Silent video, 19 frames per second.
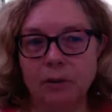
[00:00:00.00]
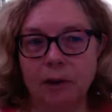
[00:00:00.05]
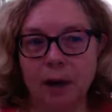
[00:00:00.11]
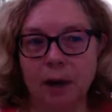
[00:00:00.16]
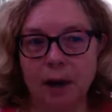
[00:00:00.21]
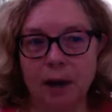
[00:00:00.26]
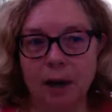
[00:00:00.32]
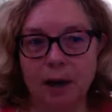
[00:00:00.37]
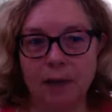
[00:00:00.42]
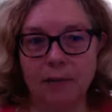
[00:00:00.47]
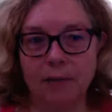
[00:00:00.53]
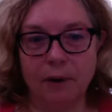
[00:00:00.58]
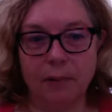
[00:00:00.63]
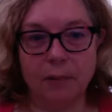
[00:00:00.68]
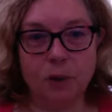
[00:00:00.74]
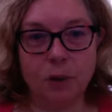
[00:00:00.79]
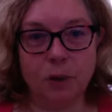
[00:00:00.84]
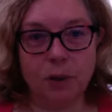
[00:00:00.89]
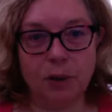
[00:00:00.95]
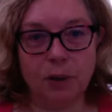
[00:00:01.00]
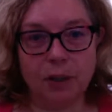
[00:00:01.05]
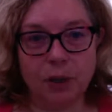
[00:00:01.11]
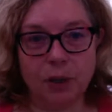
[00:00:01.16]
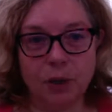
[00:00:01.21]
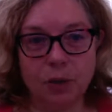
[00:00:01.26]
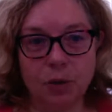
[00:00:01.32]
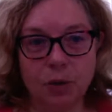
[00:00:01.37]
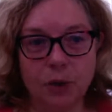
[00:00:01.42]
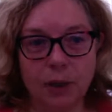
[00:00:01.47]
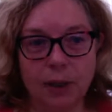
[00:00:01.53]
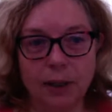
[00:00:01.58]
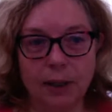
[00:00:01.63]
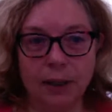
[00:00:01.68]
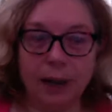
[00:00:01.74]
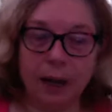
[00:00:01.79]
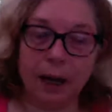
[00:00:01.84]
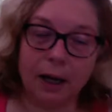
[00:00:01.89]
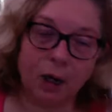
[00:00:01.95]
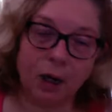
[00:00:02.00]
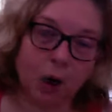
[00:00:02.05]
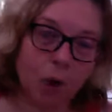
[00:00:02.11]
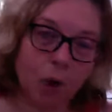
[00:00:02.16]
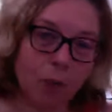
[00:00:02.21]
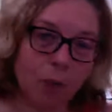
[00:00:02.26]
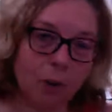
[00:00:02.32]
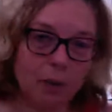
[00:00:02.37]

if I'm doing this correctly, I hope